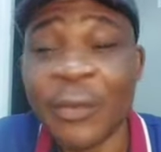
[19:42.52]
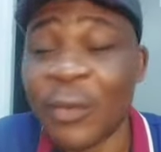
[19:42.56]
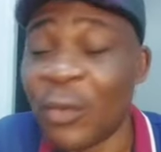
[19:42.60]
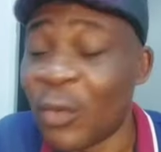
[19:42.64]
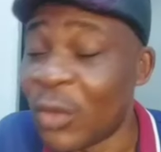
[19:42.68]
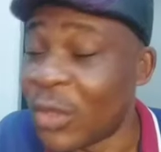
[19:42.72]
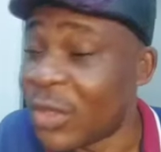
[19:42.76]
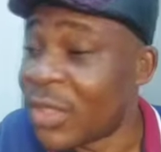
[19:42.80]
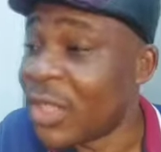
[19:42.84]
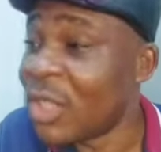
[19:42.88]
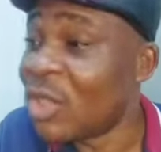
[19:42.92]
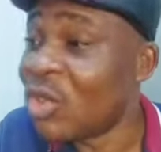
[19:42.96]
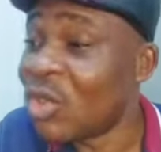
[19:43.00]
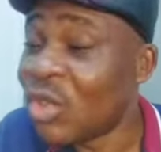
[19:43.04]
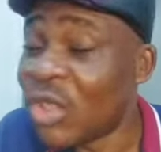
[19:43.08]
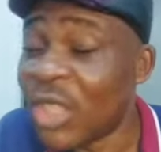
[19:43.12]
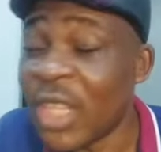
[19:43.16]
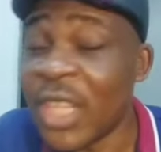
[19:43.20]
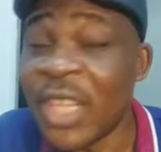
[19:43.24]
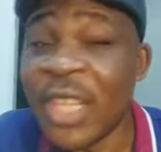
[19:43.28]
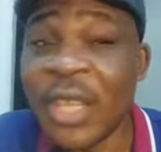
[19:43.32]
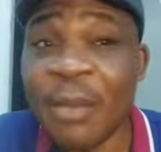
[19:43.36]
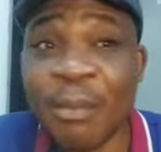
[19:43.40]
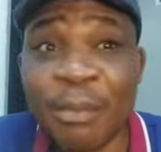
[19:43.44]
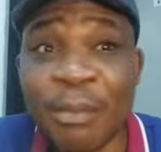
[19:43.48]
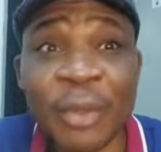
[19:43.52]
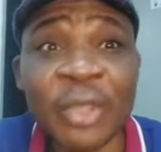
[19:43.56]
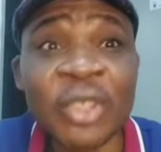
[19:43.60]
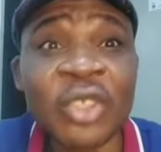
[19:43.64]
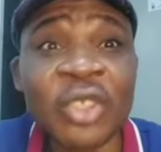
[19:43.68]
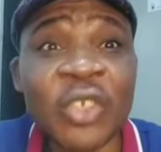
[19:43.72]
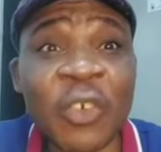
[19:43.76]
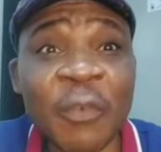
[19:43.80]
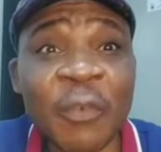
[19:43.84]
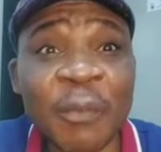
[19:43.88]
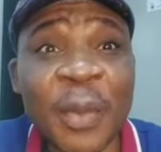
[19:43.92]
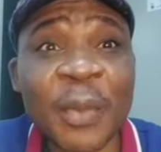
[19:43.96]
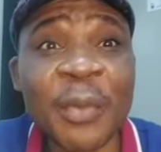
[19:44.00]
We see today a bunch
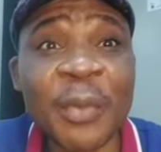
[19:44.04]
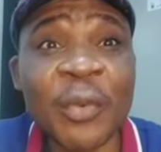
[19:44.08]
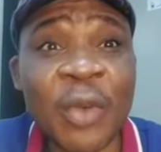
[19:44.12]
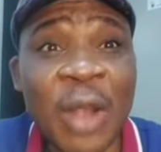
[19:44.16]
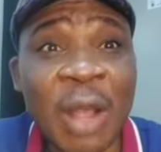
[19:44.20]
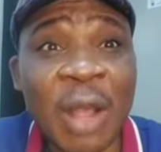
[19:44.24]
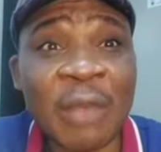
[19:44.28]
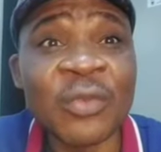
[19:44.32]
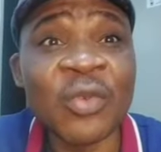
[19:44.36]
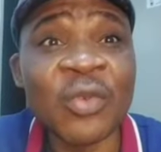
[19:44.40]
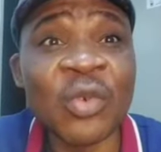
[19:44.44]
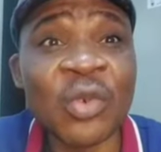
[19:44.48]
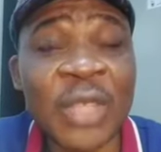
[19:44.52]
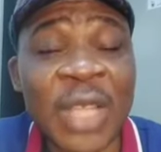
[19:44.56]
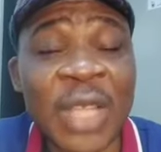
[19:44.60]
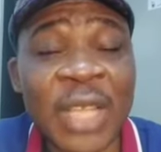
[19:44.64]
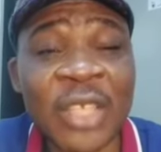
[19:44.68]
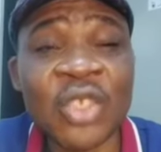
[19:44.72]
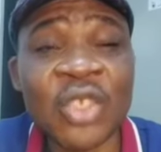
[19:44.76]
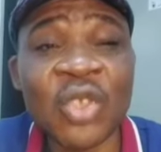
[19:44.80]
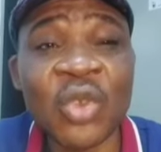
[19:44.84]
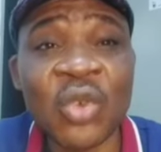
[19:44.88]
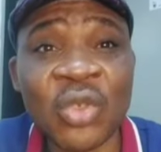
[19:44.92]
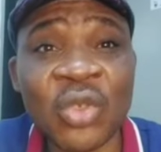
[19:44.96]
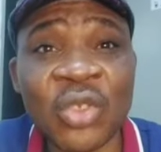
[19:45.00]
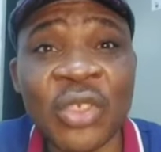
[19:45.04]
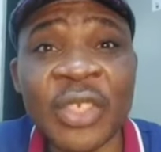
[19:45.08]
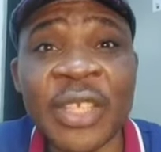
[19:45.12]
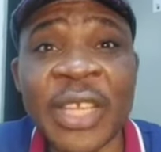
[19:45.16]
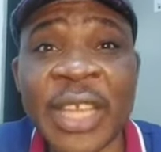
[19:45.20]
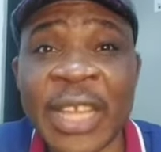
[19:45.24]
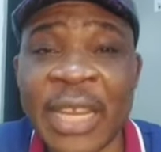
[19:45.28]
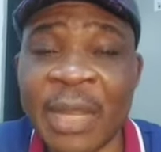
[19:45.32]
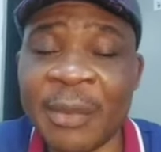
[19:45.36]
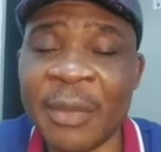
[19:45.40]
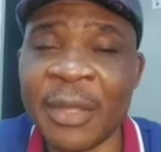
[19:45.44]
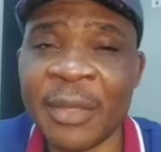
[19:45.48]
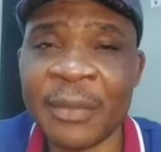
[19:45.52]
of people who have sold their soul to the
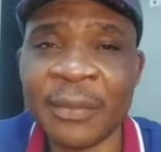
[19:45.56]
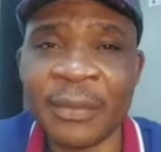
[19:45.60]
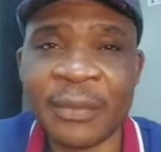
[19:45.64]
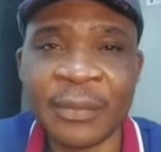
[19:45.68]
enemy.